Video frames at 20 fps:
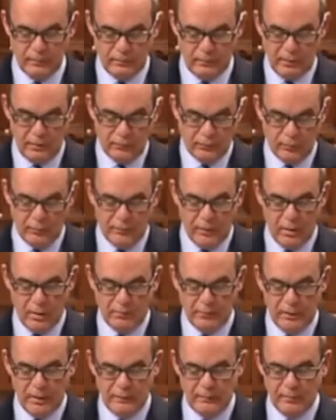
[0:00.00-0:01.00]
as with all
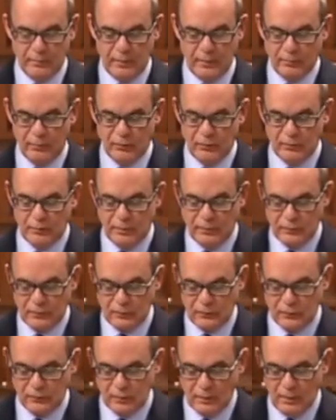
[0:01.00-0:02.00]
private members'
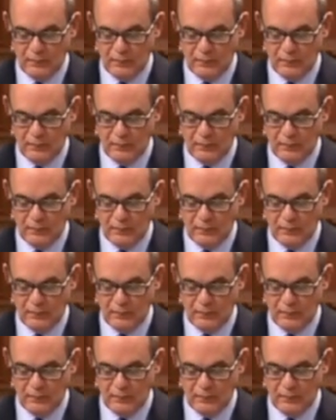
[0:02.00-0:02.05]
business,